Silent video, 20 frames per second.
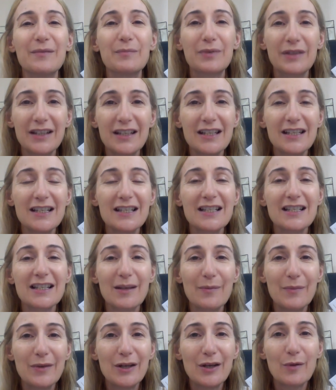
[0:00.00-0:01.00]
please
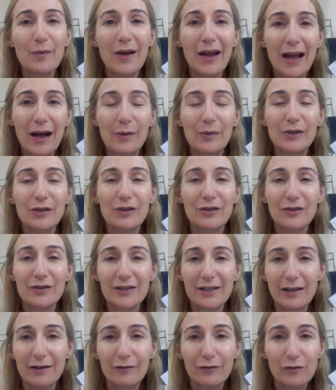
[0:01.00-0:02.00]
let me know how it
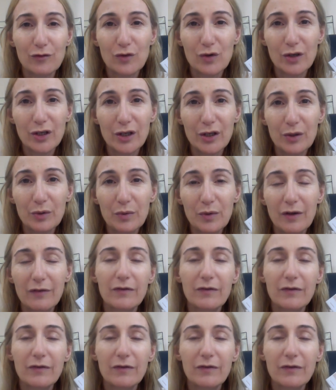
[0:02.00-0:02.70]
turns out for you.